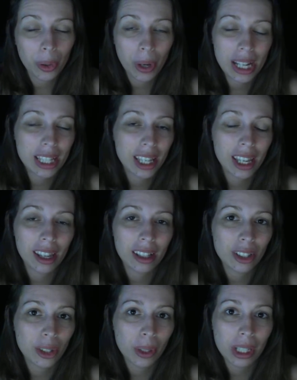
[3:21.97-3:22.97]
crazy
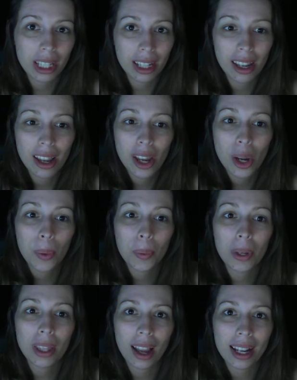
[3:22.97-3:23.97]
until it
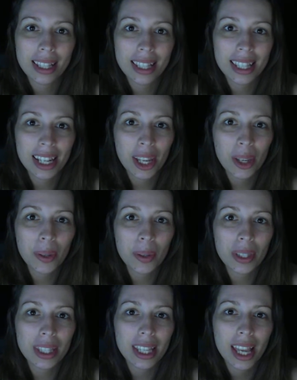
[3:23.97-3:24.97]
relaxes and
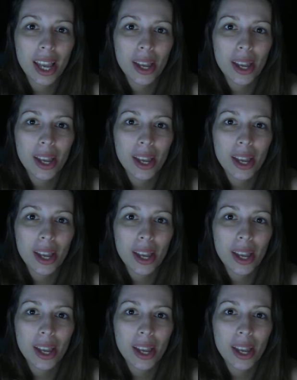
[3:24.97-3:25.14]
heals.